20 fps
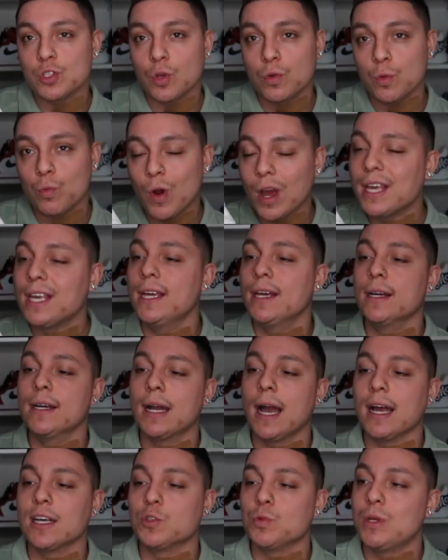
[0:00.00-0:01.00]
So right here,
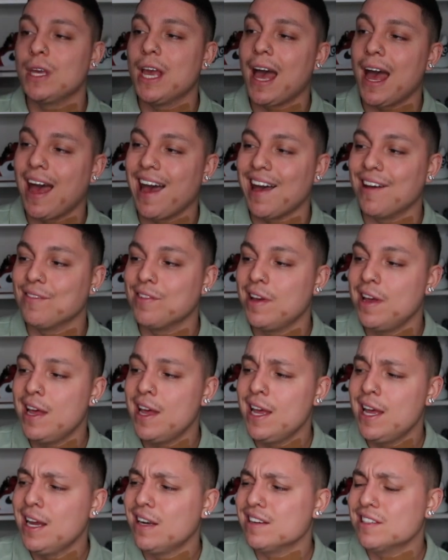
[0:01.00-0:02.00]
guys, we have
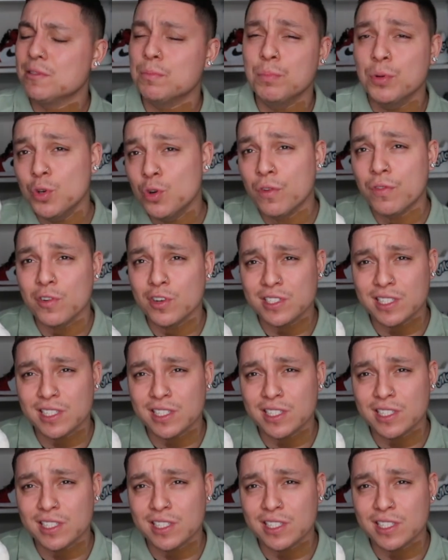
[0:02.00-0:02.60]
this beautiful